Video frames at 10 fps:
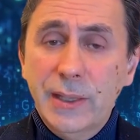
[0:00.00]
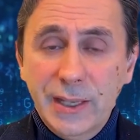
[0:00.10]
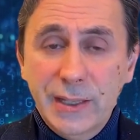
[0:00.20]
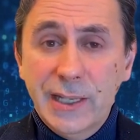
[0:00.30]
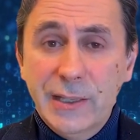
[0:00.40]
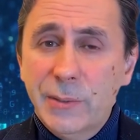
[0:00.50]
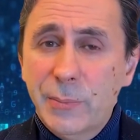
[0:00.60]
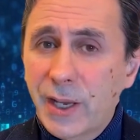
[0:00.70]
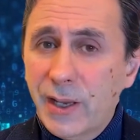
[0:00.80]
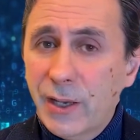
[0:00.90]
and hit the
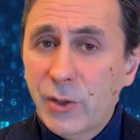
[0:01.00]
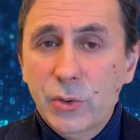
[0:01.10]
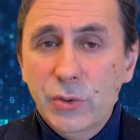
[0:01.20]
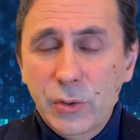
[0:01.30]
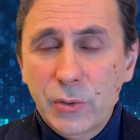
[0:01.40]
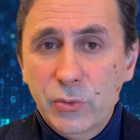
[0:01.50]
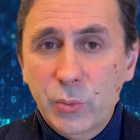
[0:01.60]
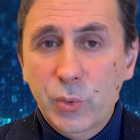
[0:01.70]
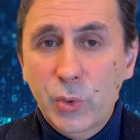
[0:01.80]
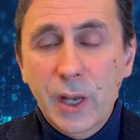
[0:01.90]
bell icon for
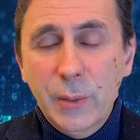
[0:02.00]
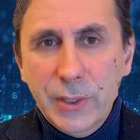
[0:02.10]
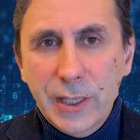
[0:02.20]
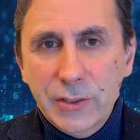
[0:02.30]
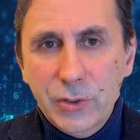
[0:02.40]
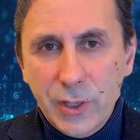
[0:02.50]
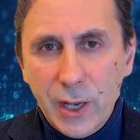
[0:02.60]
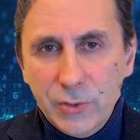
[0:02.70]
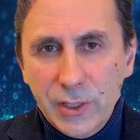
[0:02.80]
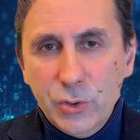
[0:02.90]
more updates on
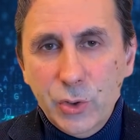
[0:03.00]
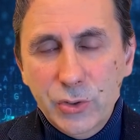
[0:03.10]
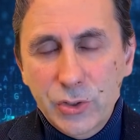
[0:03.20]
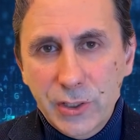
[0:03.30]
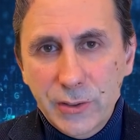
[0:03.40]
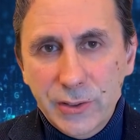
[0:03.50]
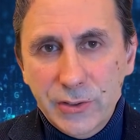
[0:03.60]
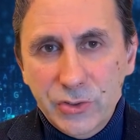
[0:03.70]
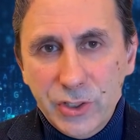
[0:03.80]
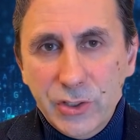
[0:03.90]
how technology
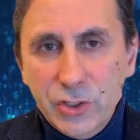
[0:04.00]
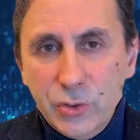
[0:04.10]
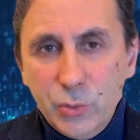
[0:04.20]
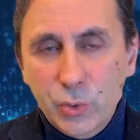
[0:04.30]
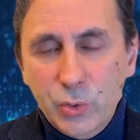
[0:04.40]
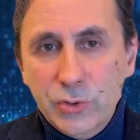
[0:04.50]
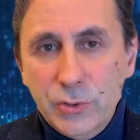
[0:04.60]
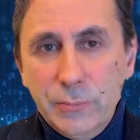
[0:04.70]
is changing the world.